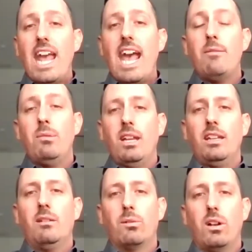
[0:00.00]
an
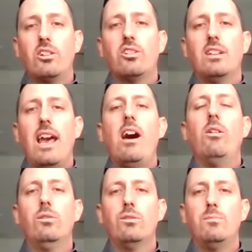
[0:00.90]
admin in production
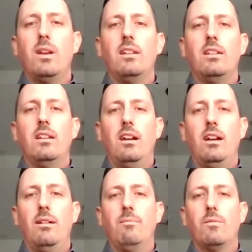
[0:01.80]
now who's been
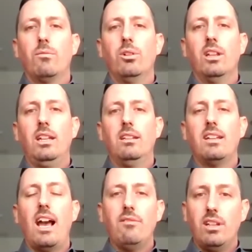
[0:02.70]
really
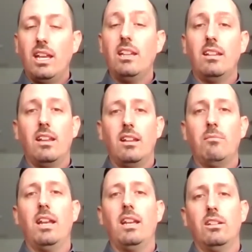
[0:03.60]
diving in
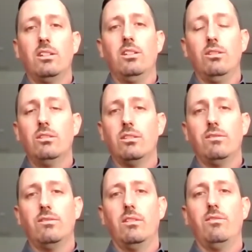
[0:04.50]
and making good use
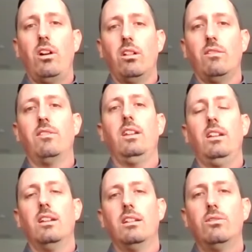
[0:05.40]
of all of
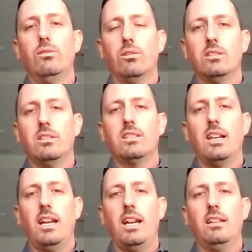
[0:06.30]
the tools
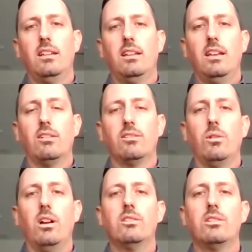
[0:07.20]
inside
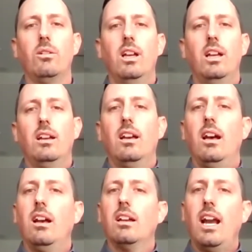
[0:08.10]
L2L. So
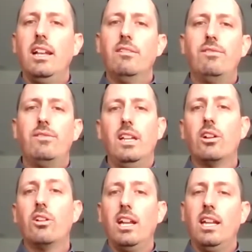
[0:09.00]
kind of
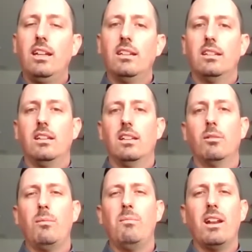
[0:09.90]
integrating a
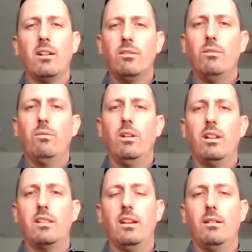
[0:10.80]
little bit better
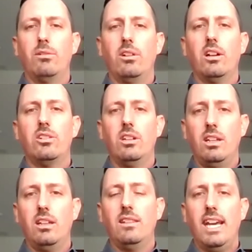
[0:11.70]
with production
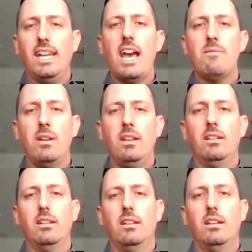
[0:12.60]
and in that admin
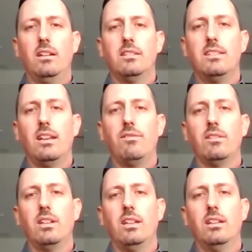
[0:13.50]
is
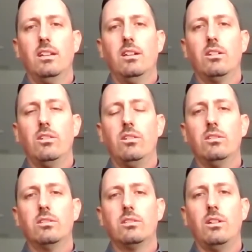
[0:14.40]
definitely a
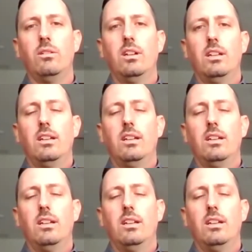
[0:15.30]
goal. So